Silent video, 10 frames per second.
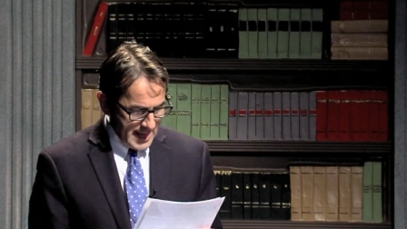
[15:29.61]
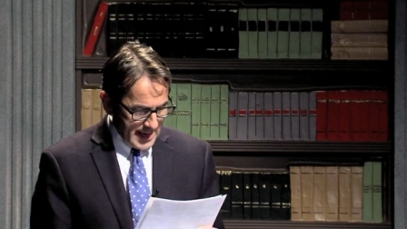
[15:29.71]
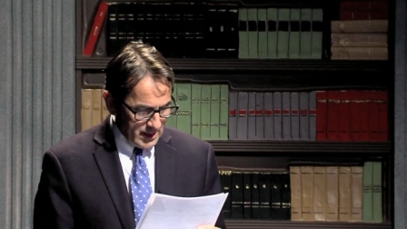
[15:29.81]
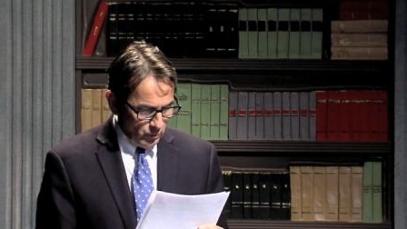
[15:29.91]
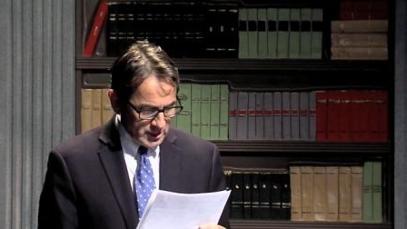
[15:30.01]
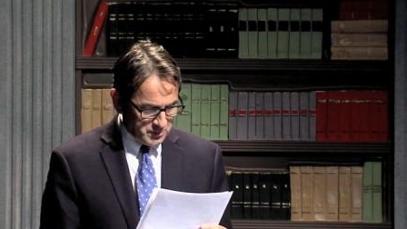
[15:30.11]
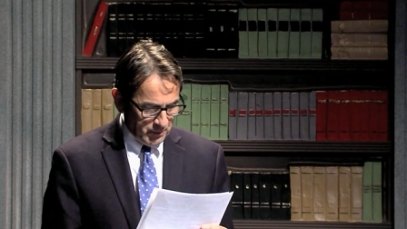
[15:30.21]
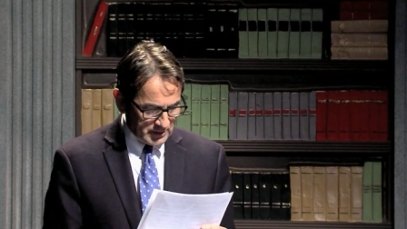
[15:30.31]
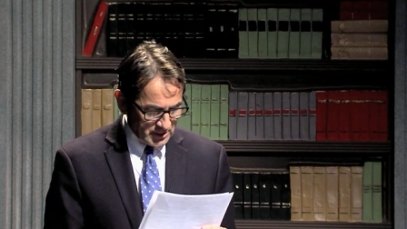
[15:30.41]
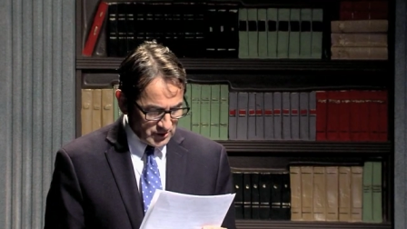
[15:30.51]
In which
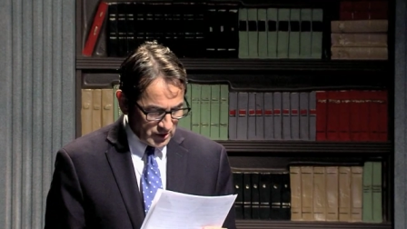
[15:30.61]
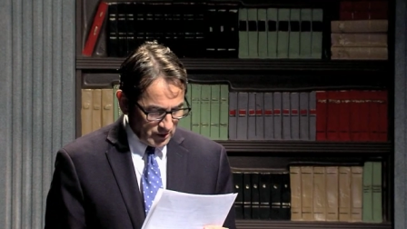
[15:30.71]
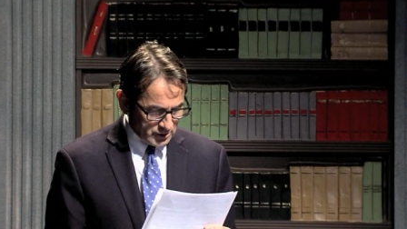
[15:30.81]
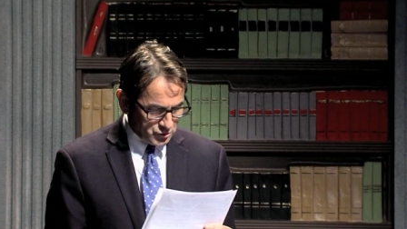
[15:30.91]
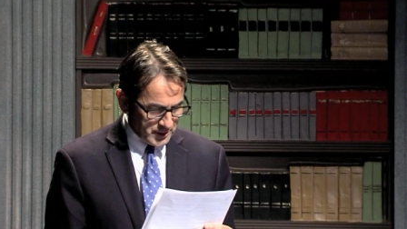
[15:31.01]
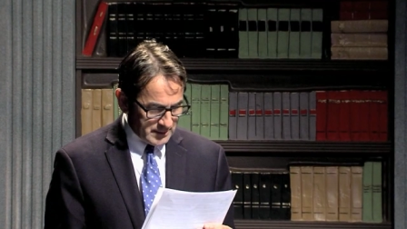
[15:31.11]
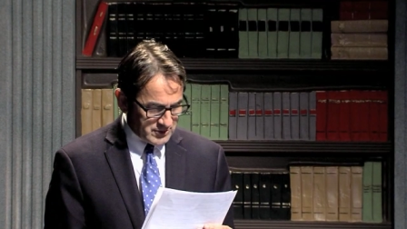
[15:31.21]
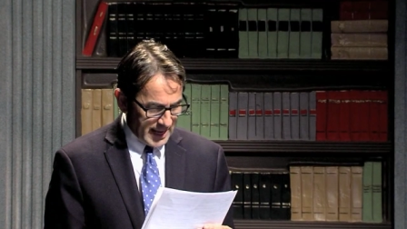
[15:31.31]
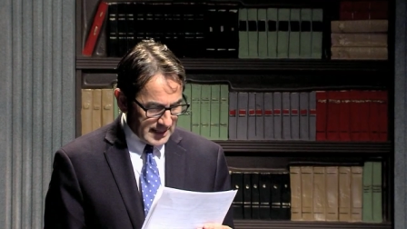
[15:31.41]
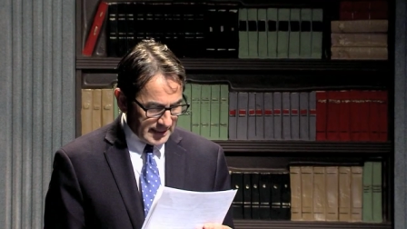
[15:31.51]
book does a girl dream
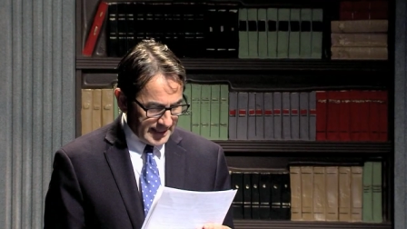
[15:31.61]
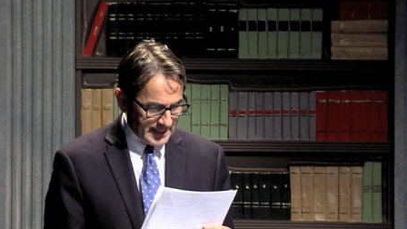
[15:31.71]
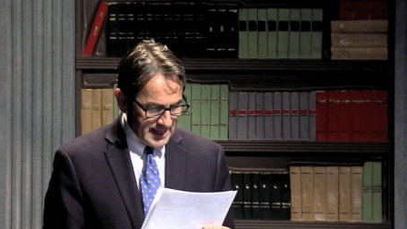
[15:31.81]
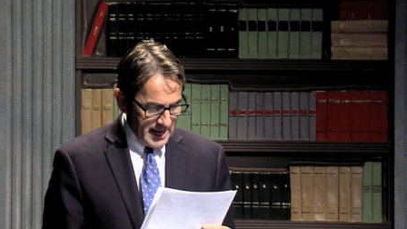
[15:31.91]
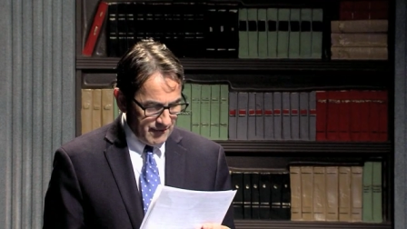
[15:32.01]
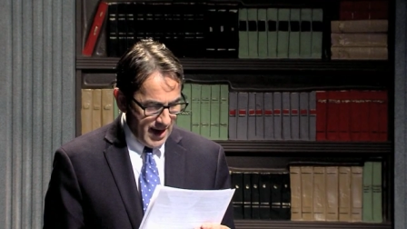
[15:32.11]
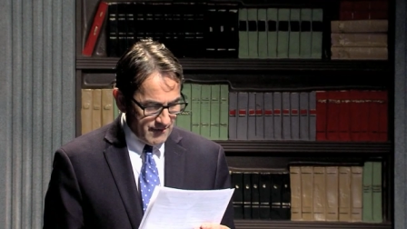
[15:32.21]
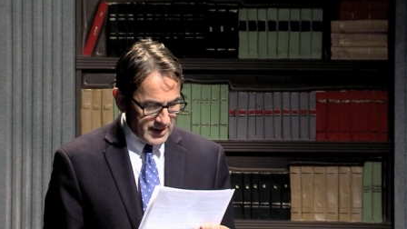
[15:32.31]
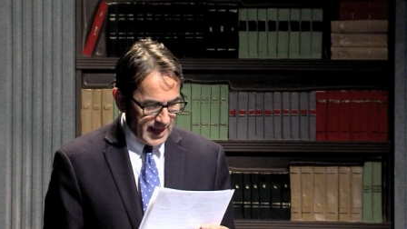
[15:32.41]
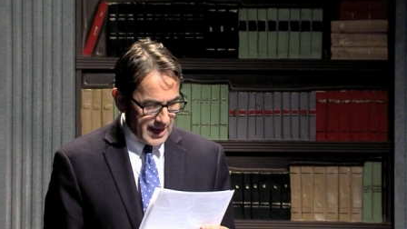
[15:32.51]
daily of
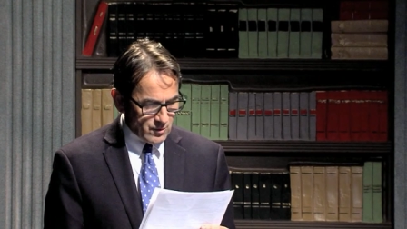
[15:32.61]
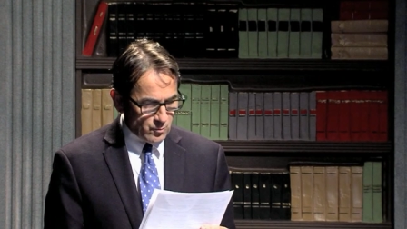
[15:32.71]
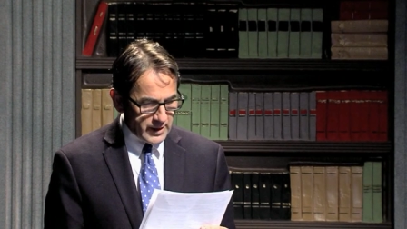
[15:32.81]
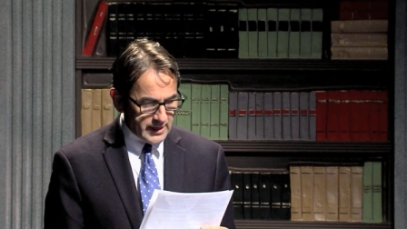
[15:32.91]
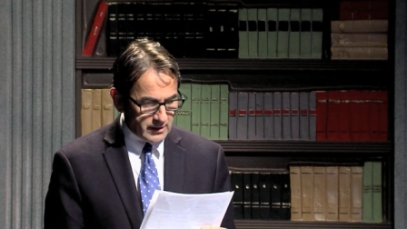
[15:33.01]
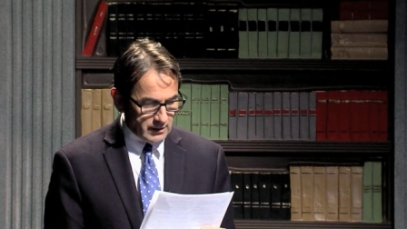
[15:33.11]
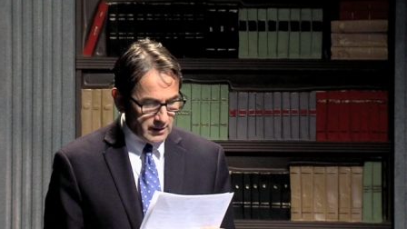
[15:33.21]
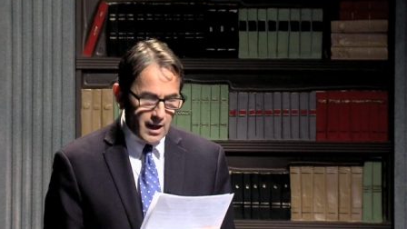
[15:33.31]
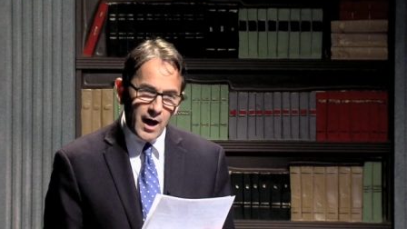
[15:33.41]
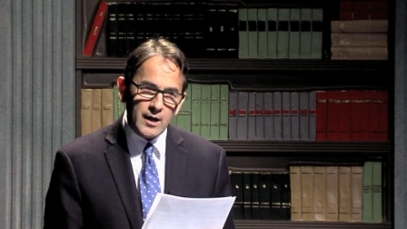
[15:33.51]
having a real,
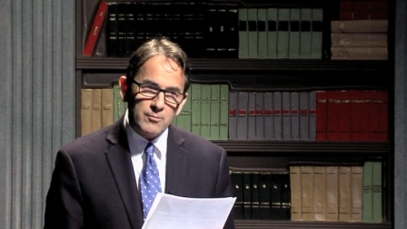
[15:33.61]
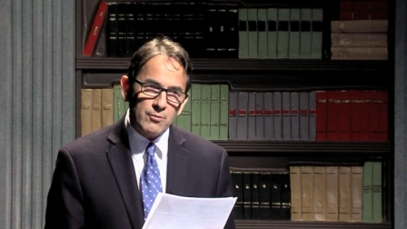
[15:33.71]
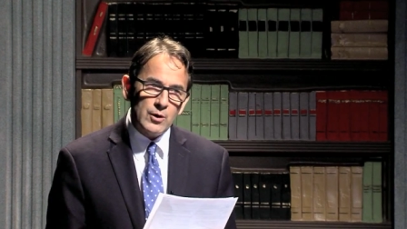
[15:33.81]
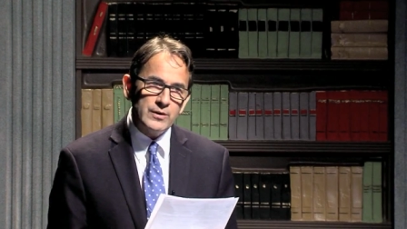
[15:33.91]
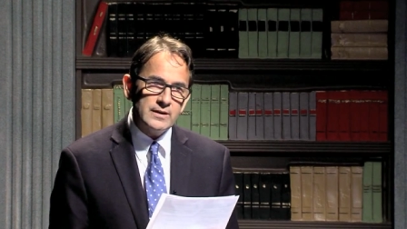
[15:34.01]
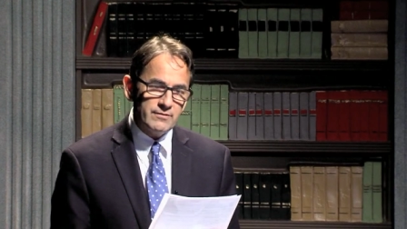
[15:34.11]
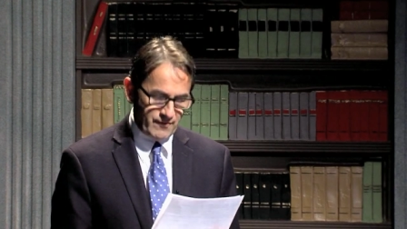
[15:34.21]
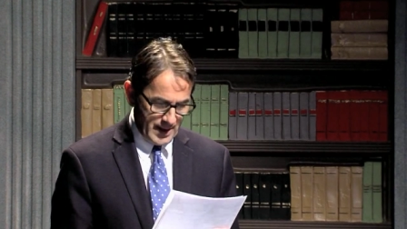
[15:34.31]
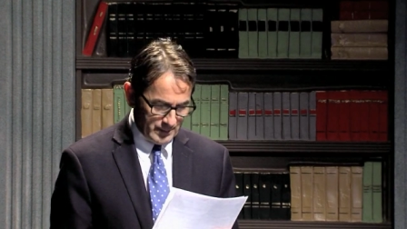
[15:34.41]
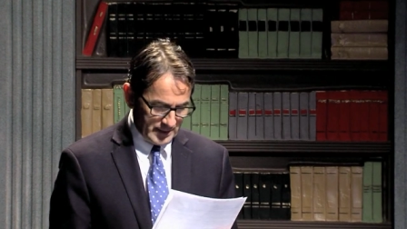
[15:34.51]
unbroken
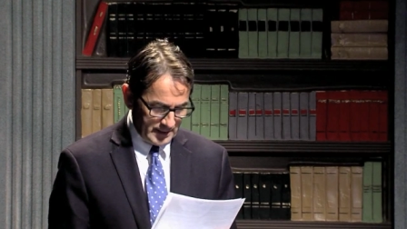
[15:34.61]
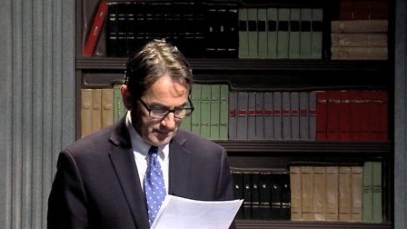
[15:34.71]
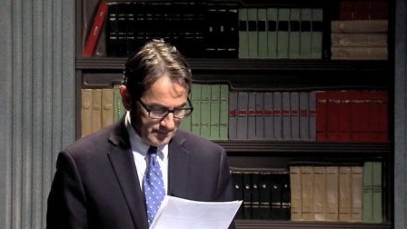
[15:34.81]
family?